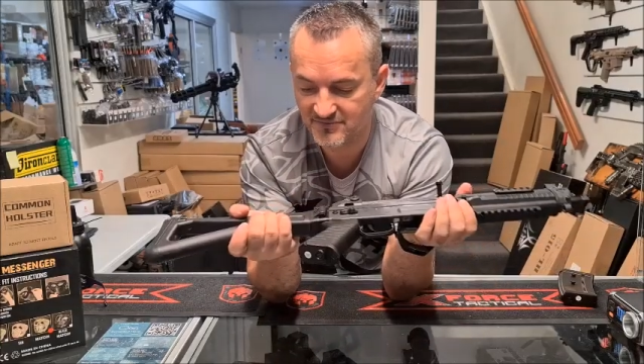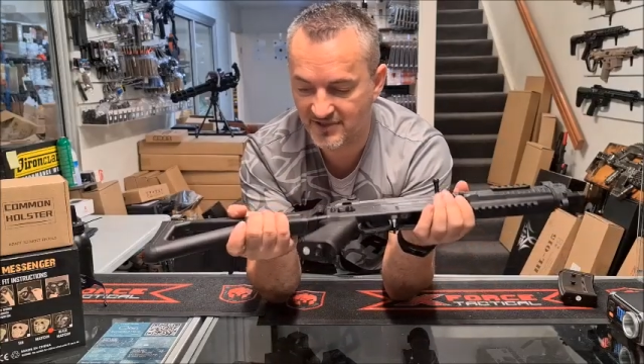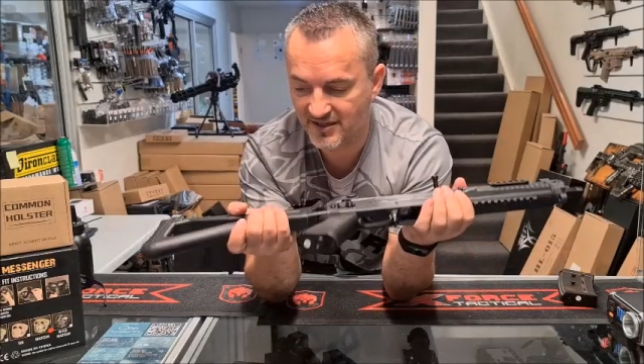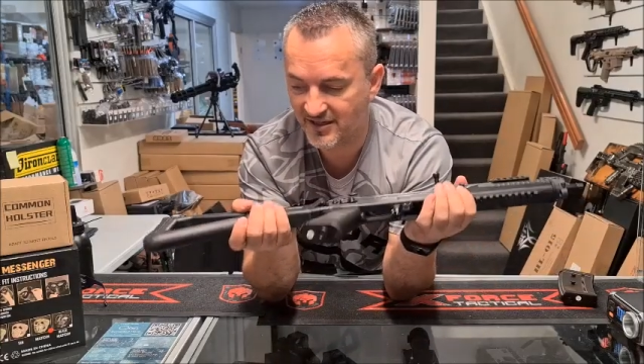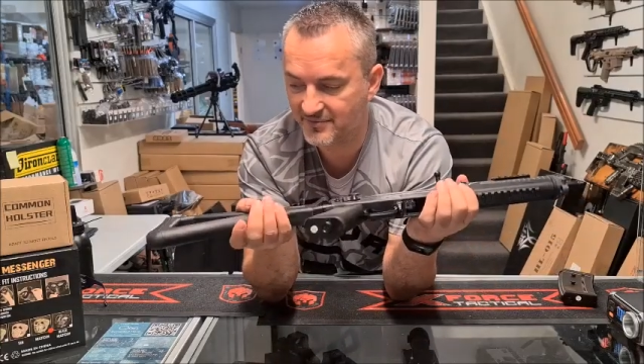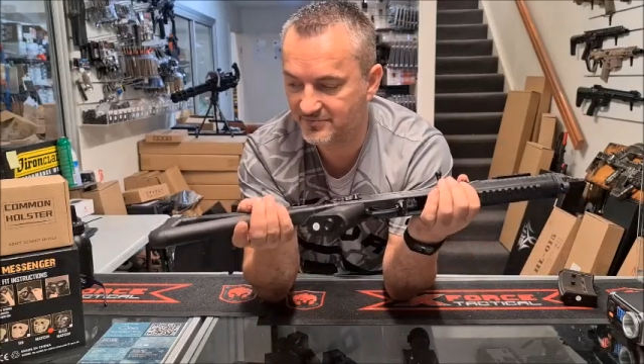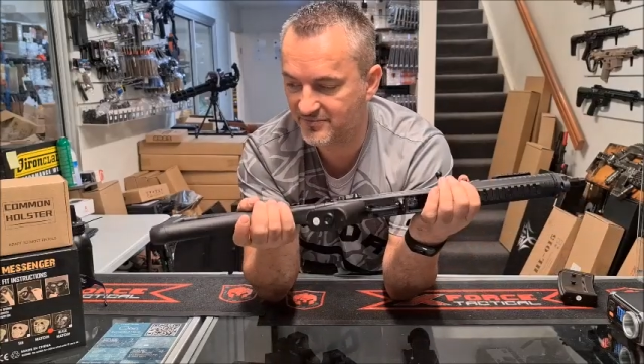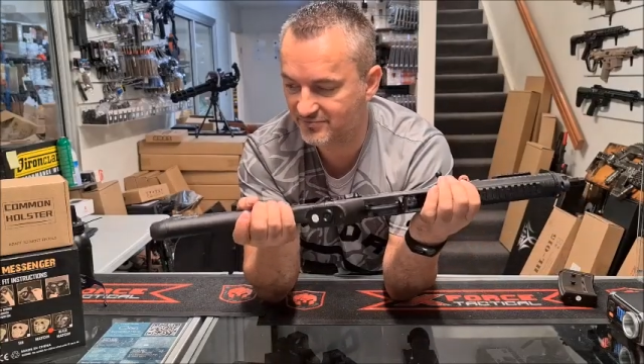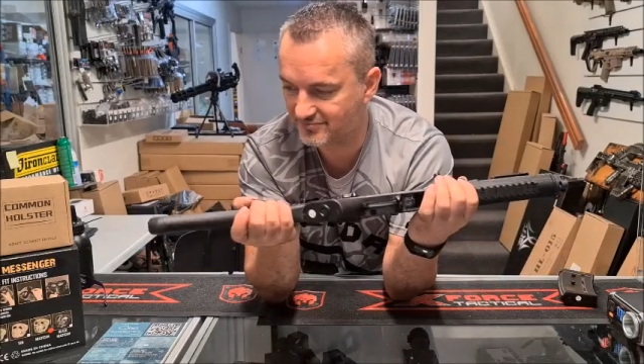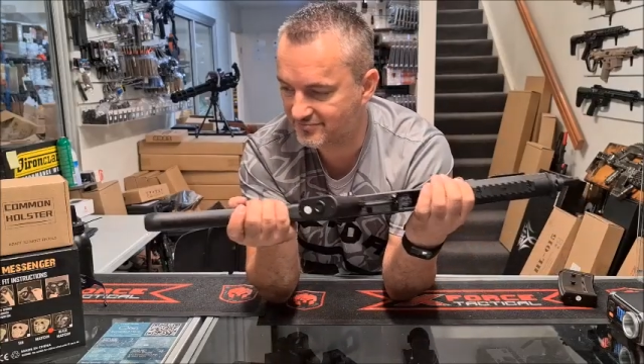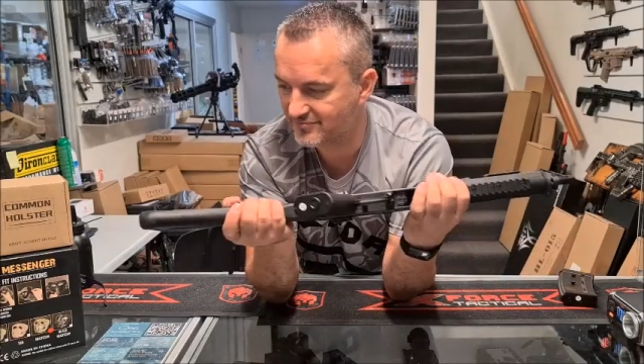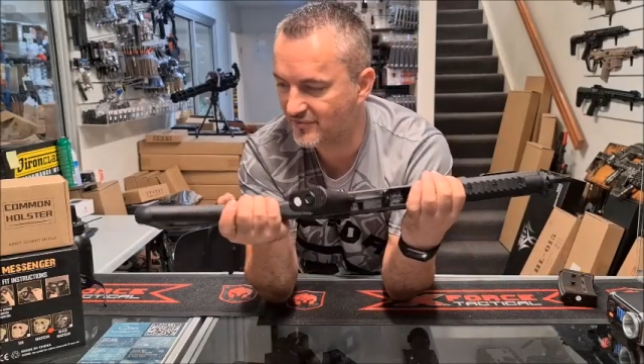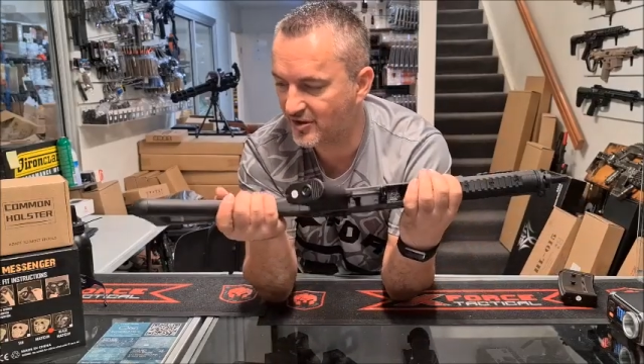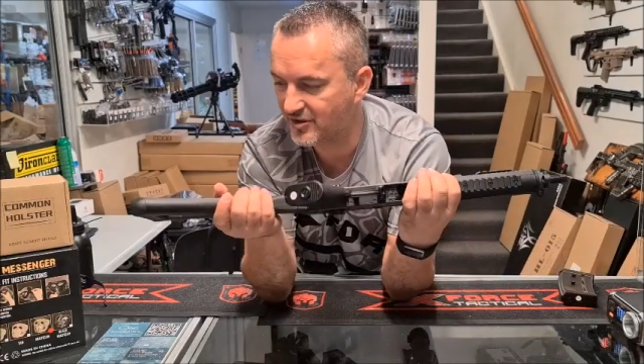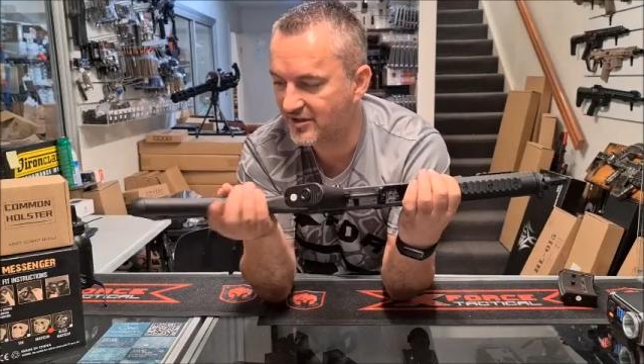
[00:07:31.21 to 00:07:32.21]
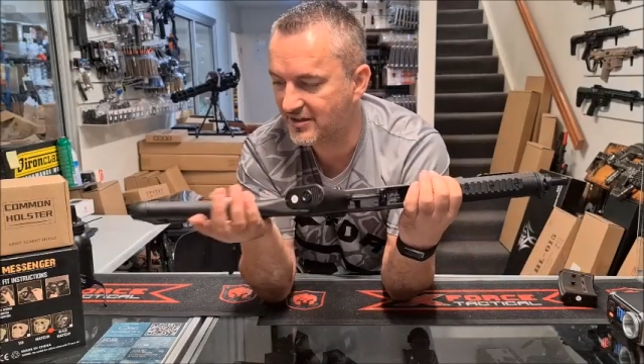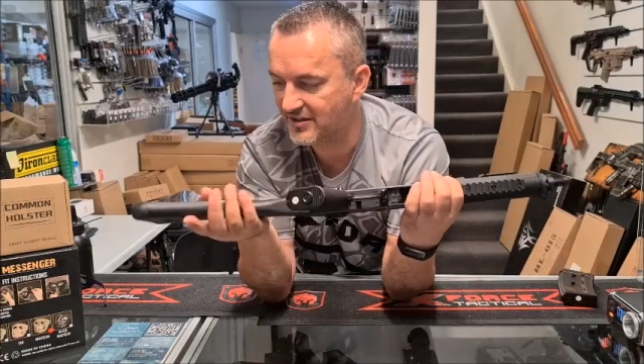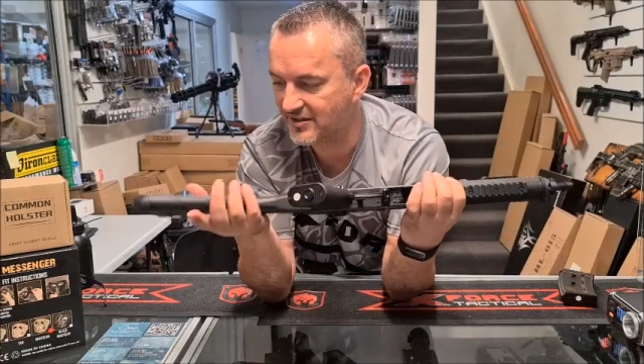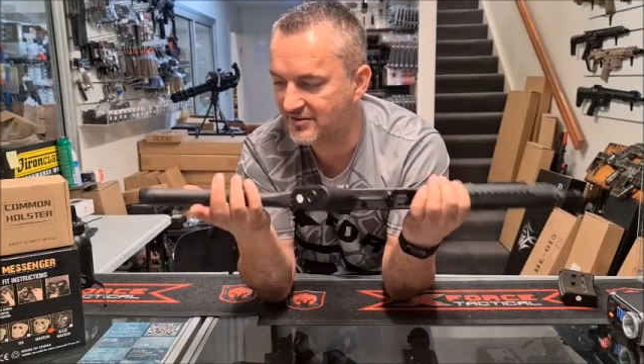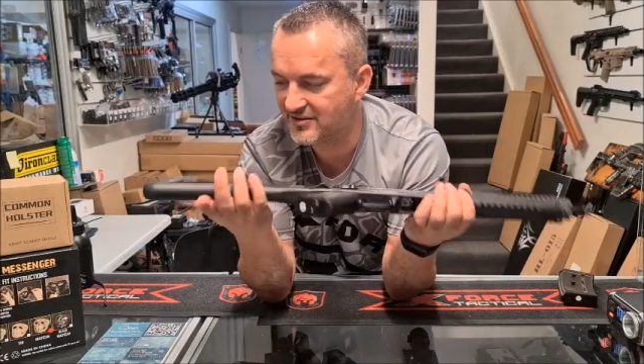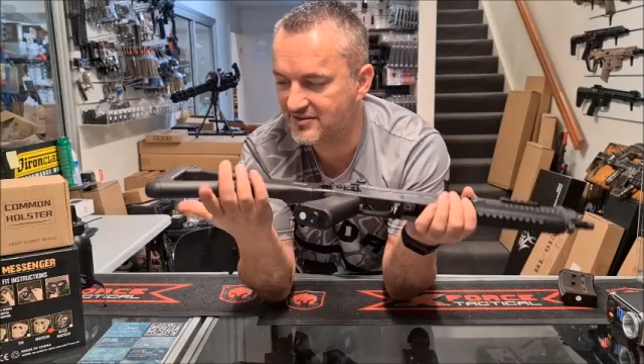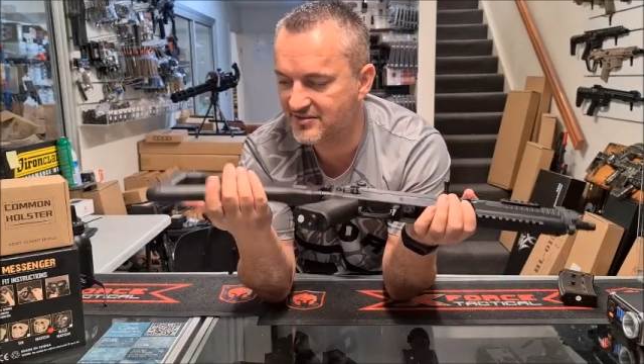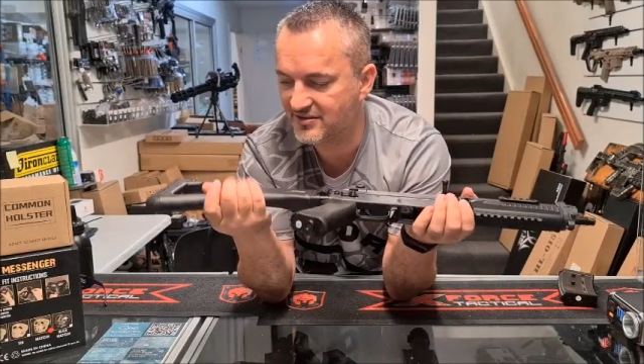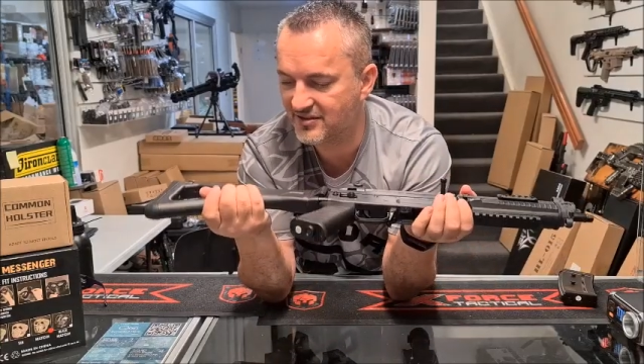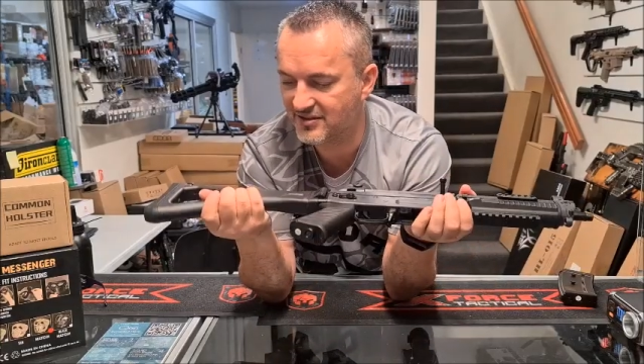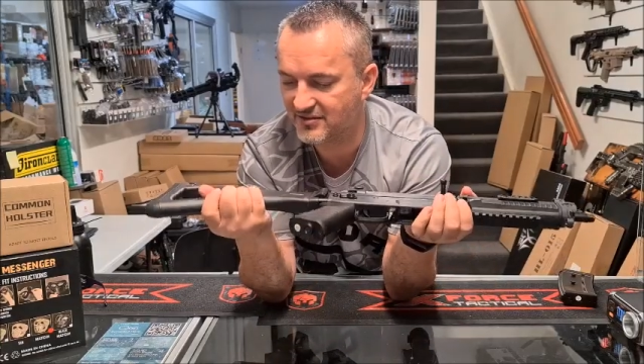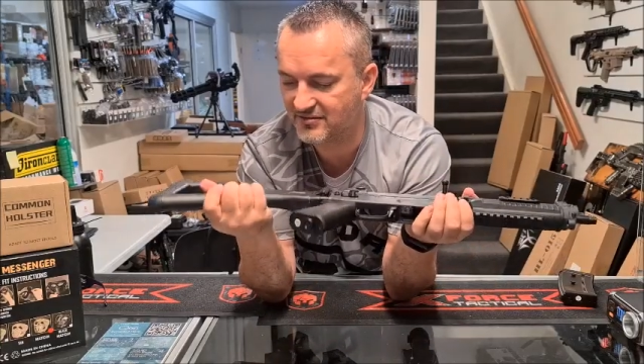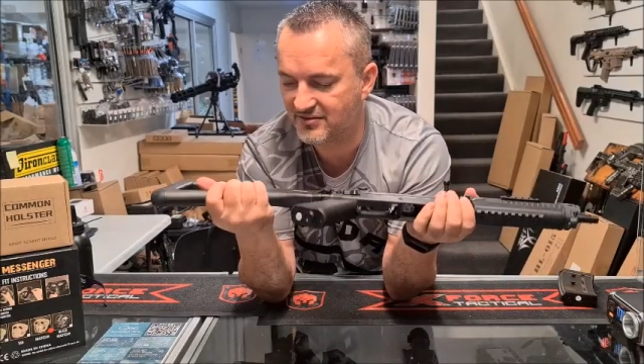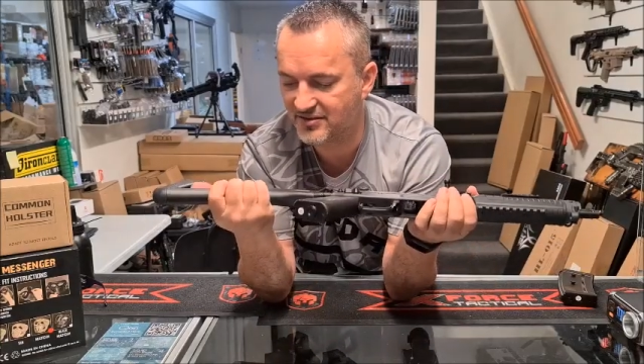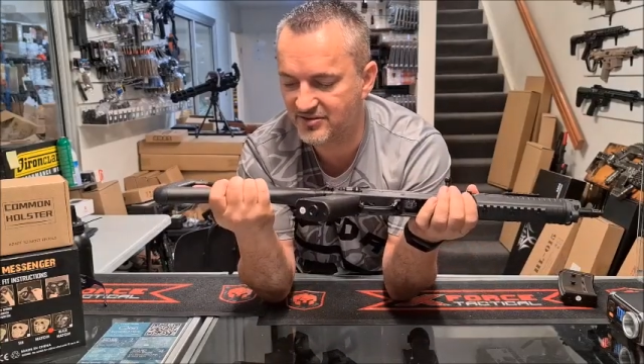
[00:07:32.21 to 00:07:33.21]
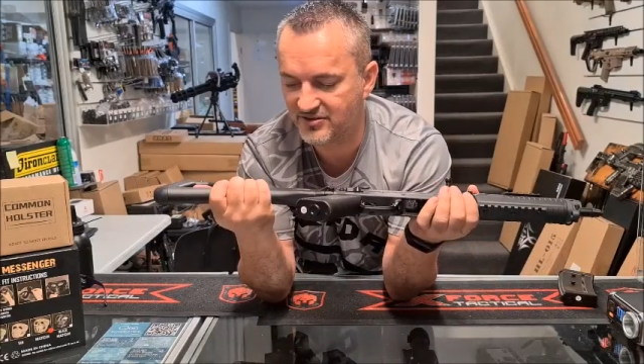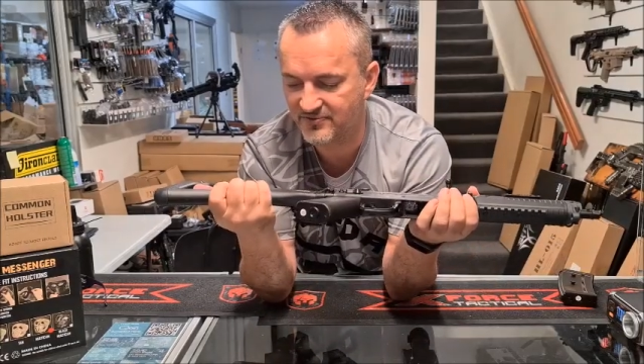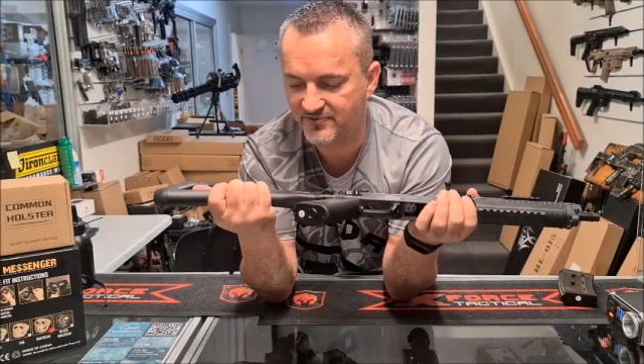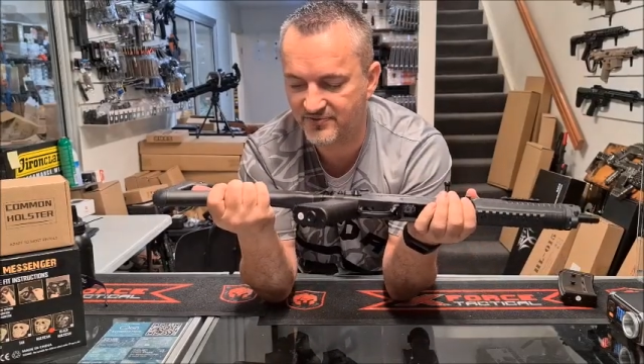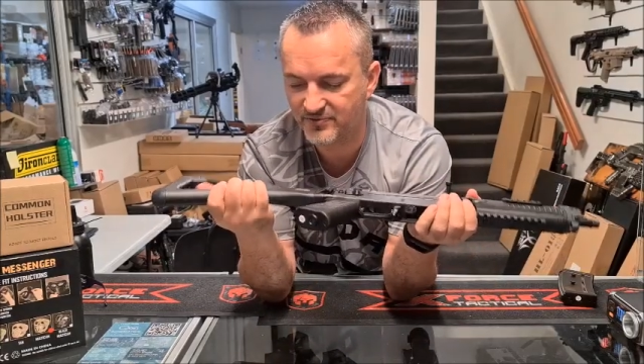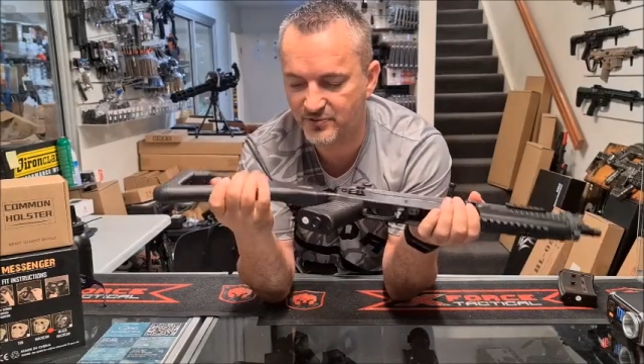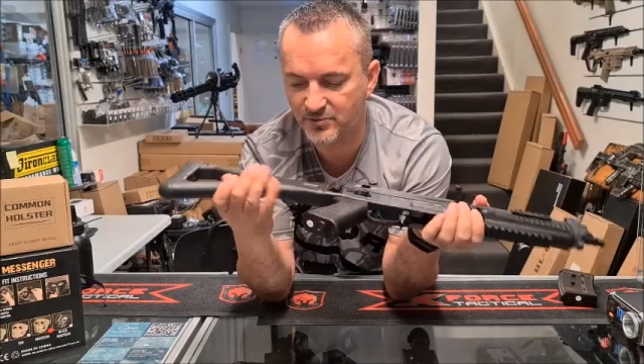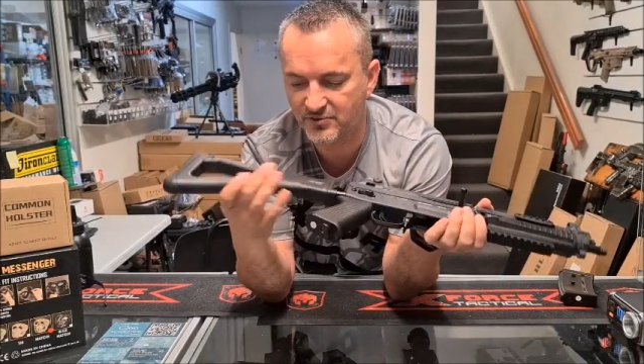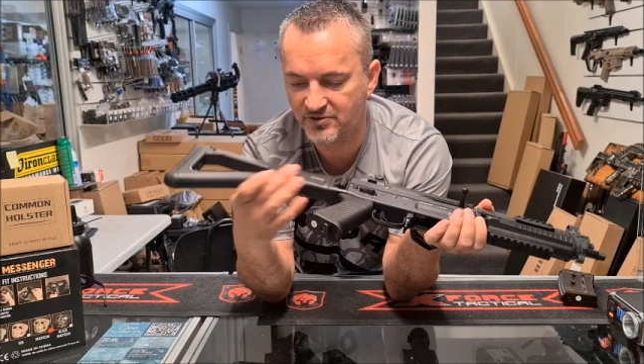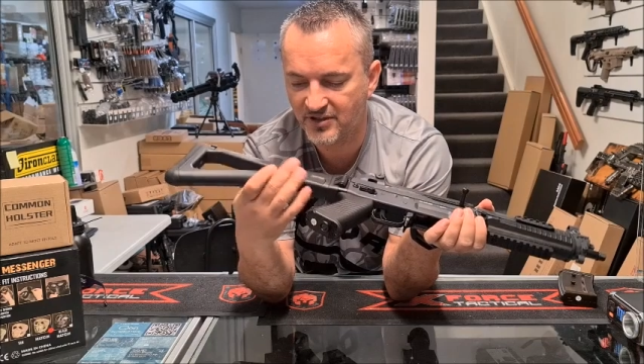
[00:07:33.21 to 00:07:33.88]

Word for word: I'm not kidding, this thing is full,